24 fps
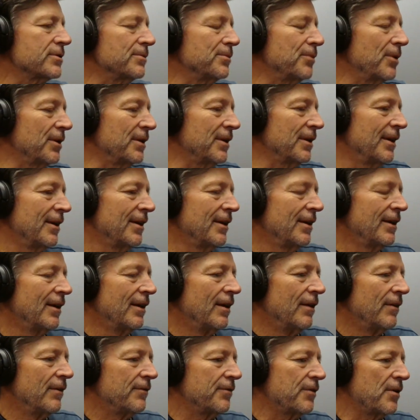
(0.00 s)
But
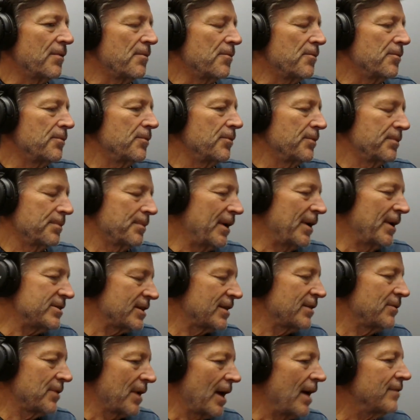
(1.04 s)
from basically
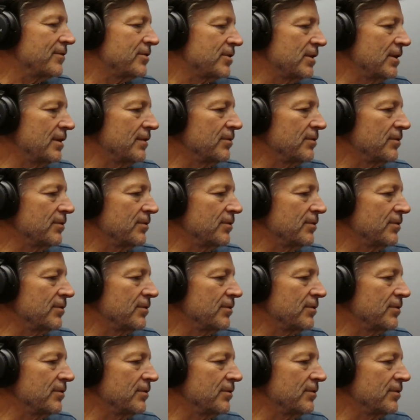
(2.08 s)
what I've seen,